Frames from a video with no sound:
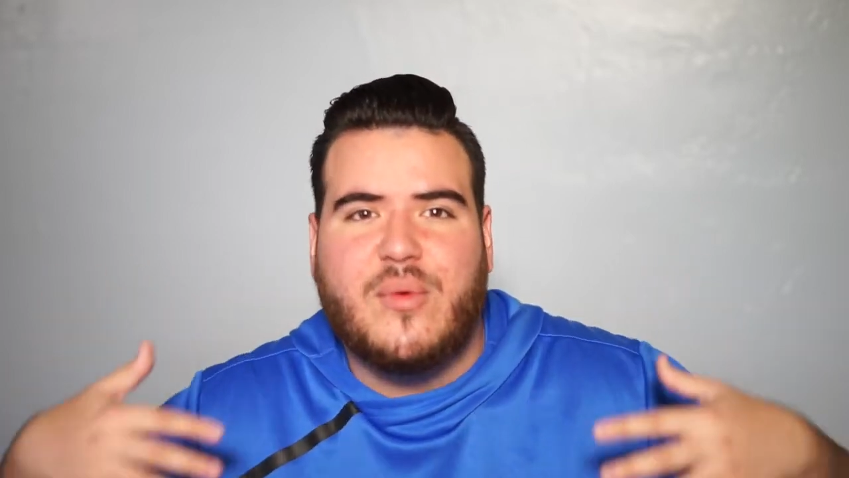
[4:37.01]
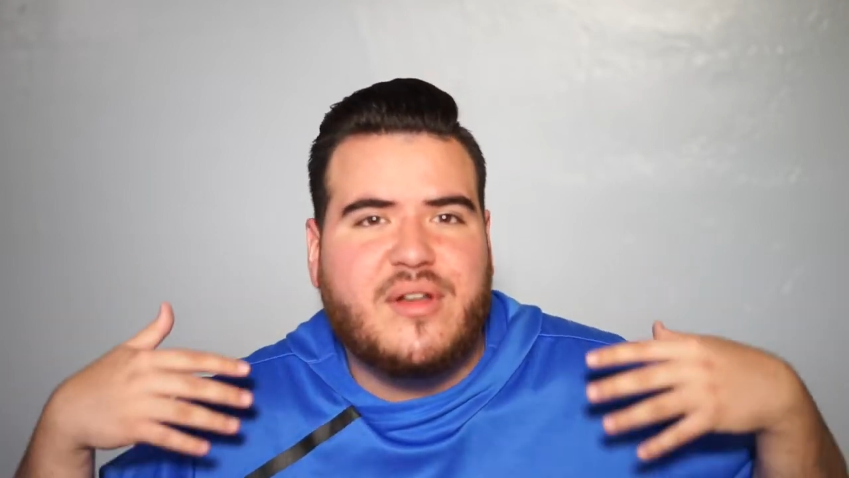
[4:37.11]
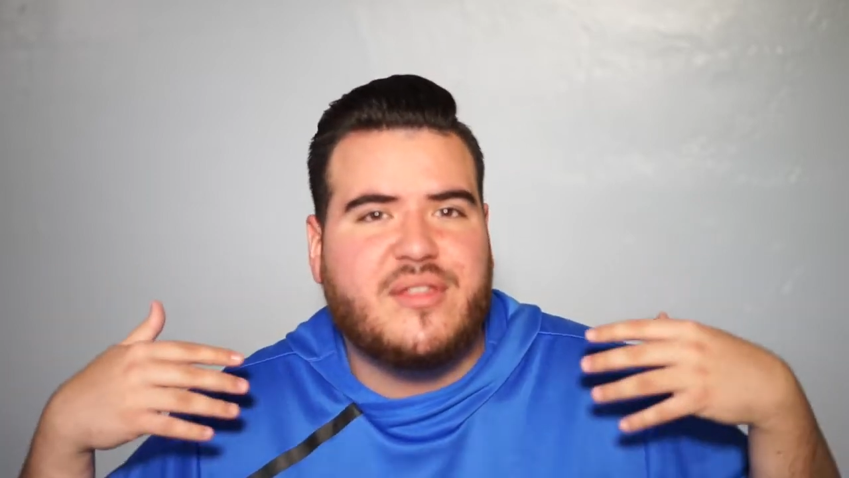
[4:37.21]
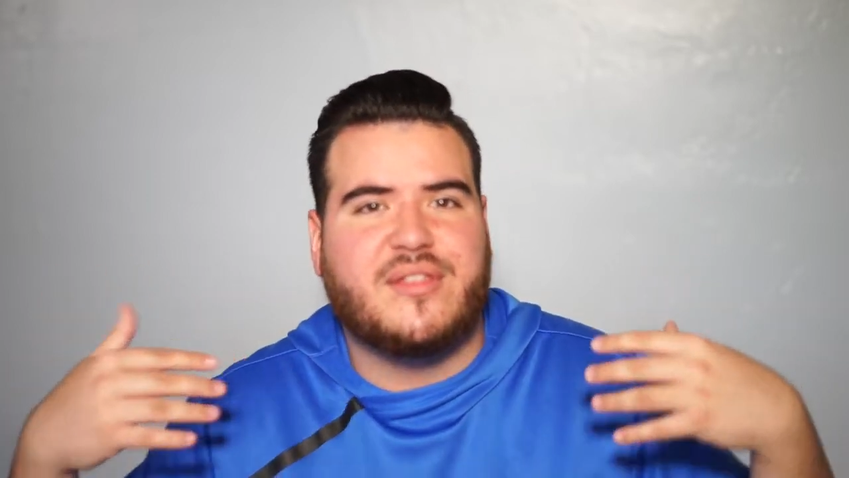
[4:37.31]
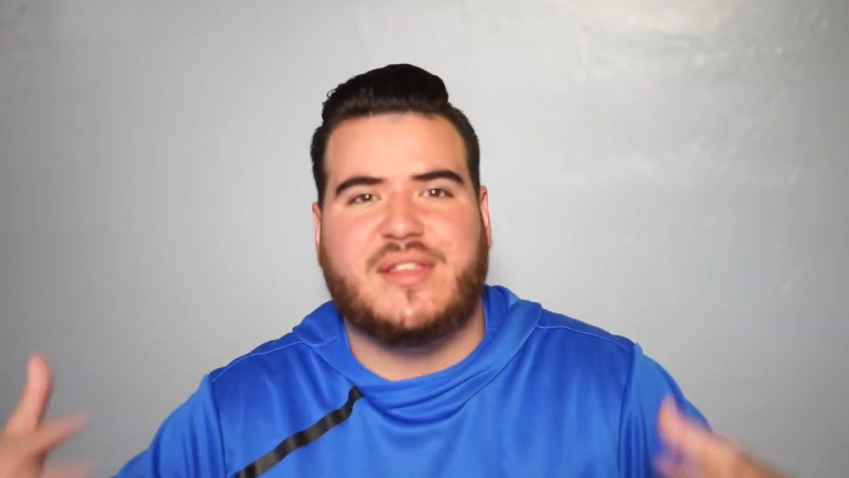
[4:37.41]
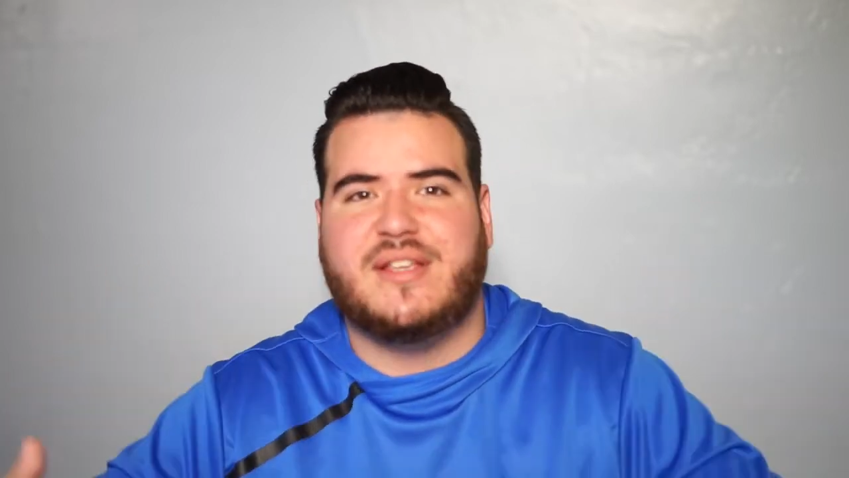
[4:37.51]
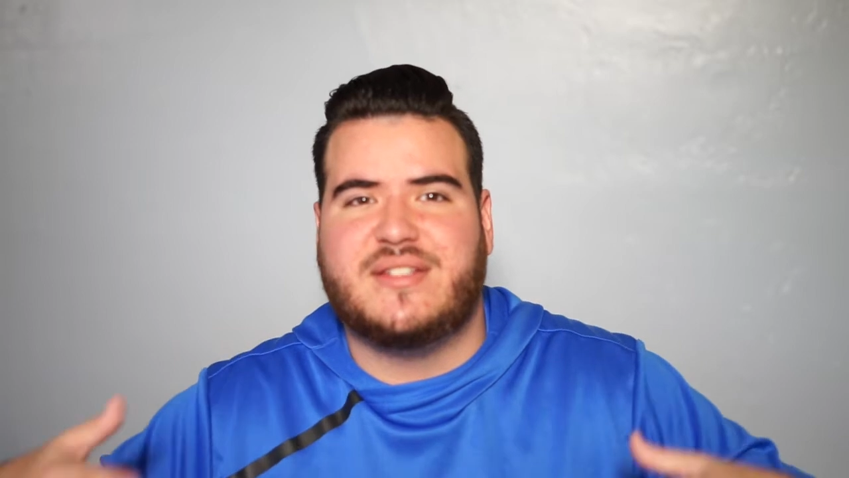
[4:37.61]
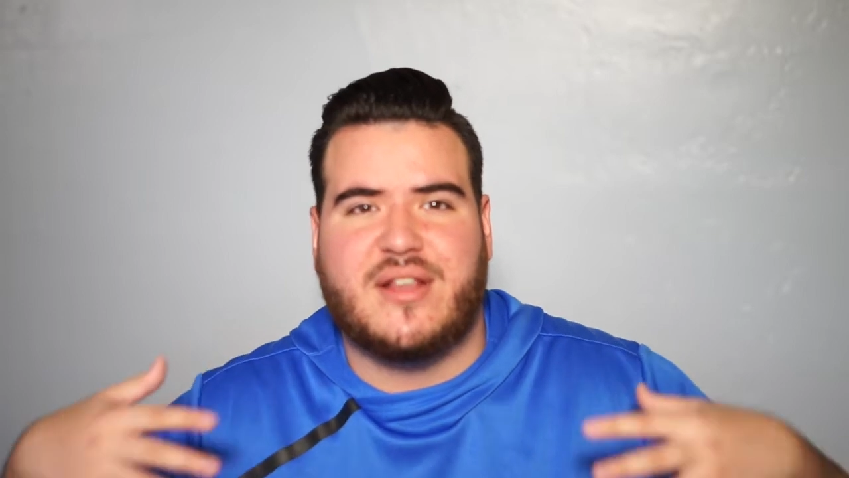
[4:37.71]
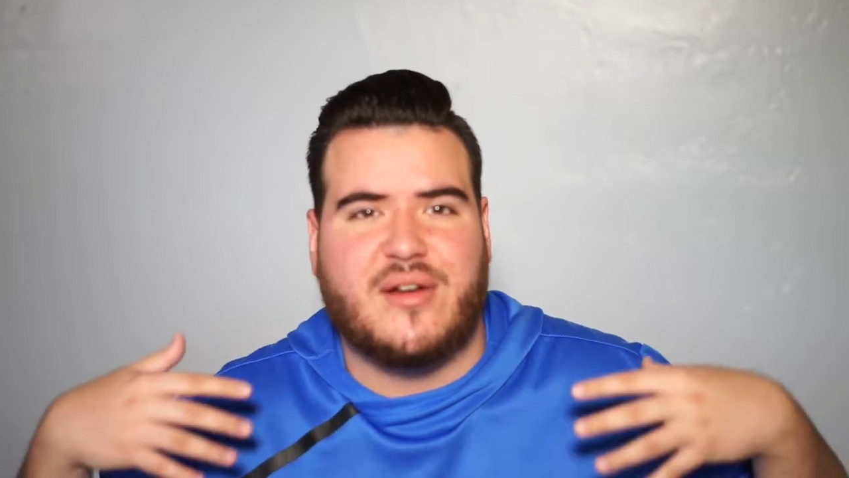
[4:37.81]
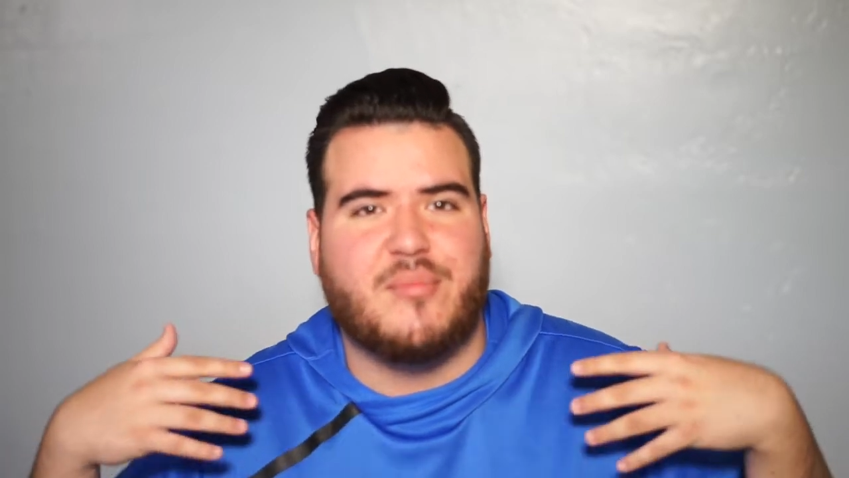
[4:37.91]
What are the things
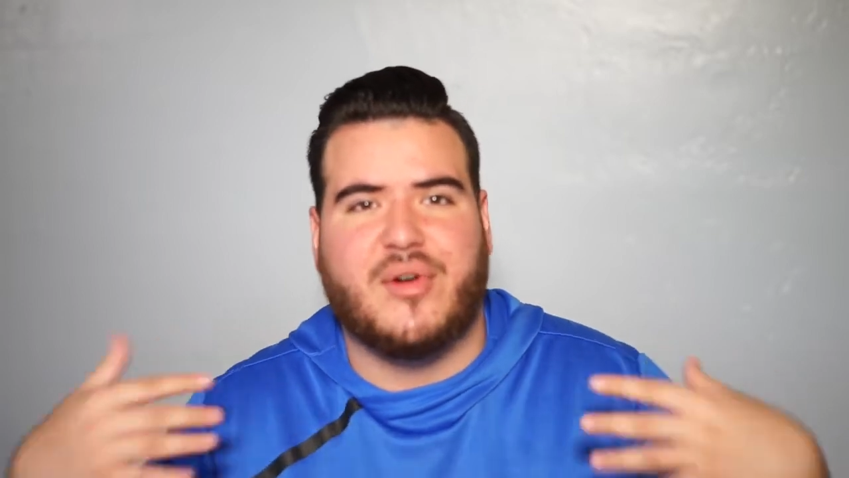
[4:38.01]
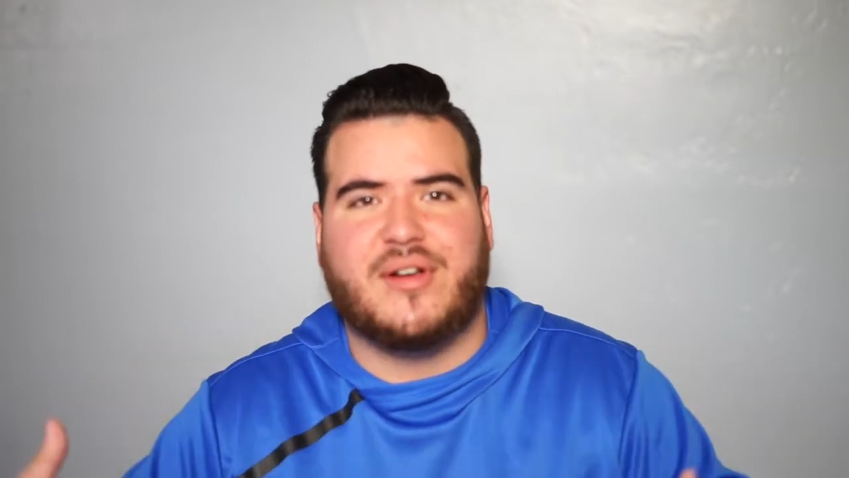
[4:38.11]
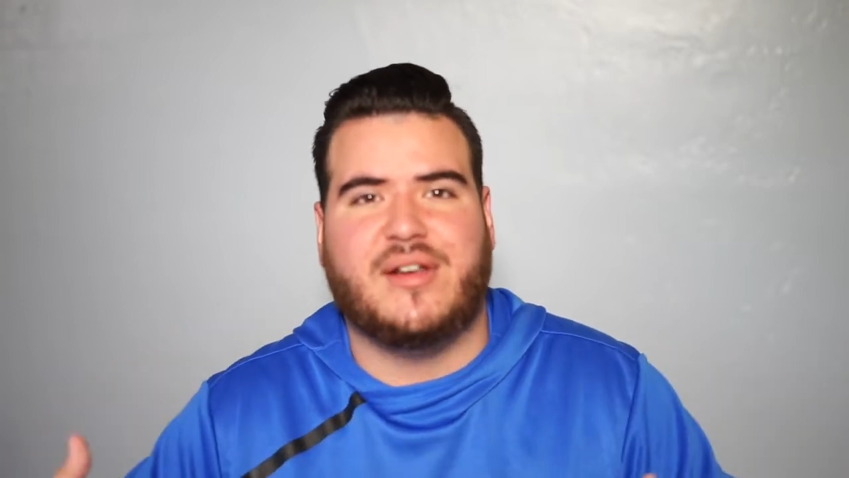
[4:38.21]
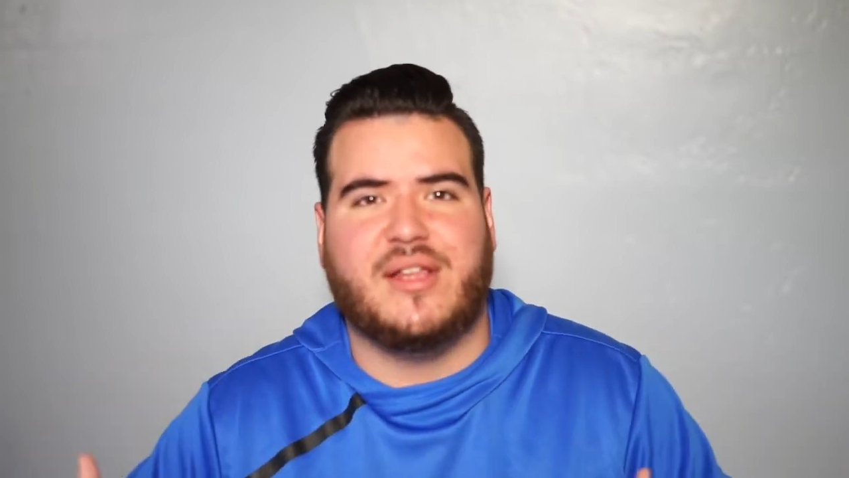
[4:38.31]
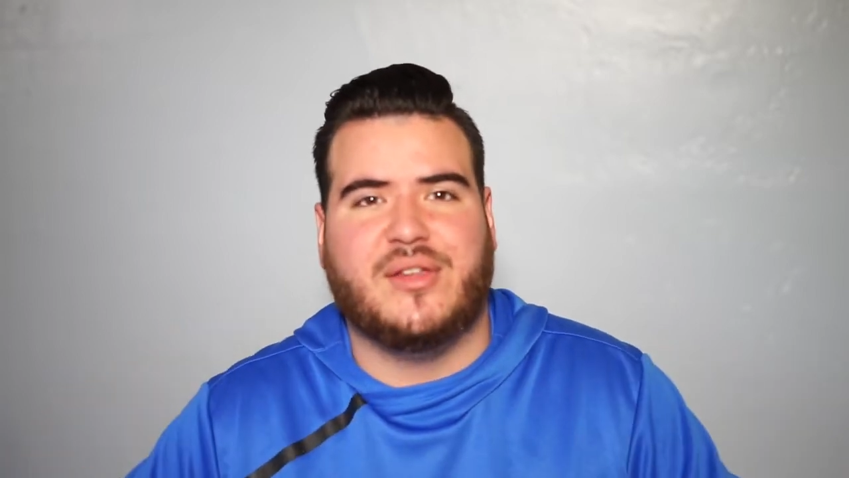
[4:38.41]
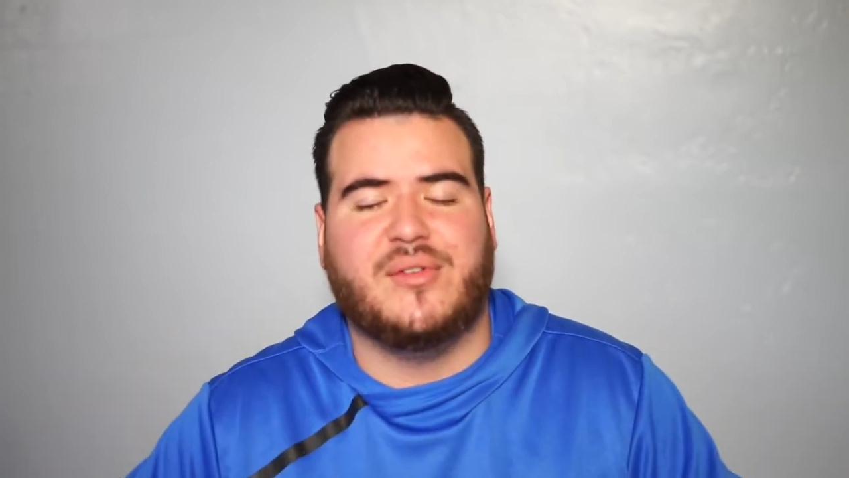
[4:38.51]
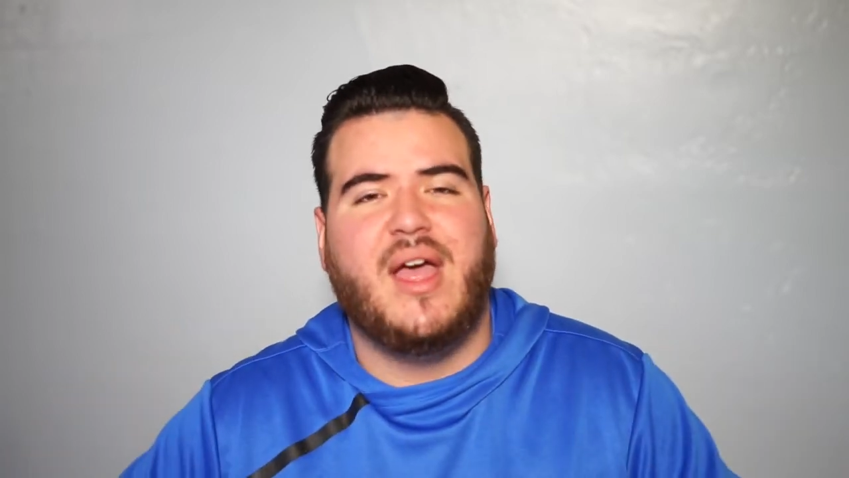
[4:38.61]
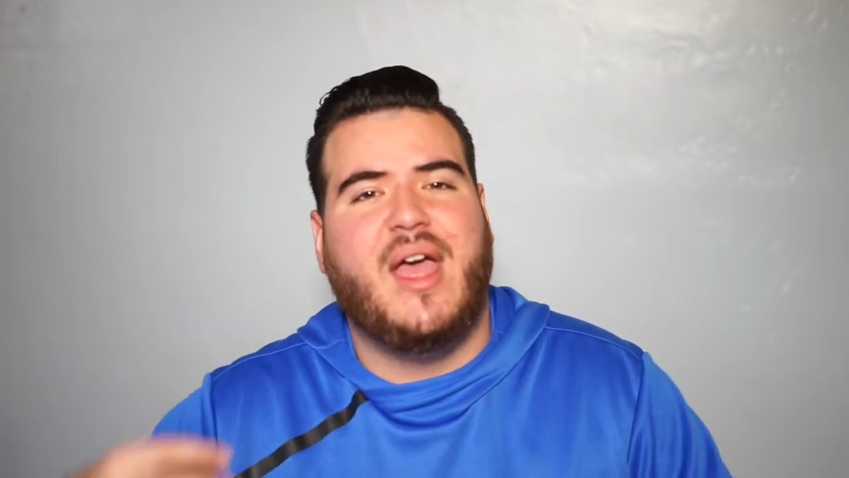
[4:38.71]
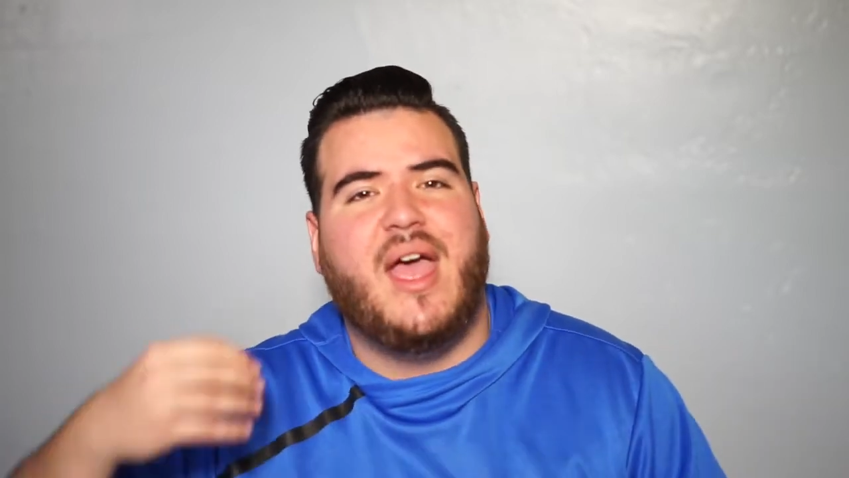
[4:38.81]
that are burdening you?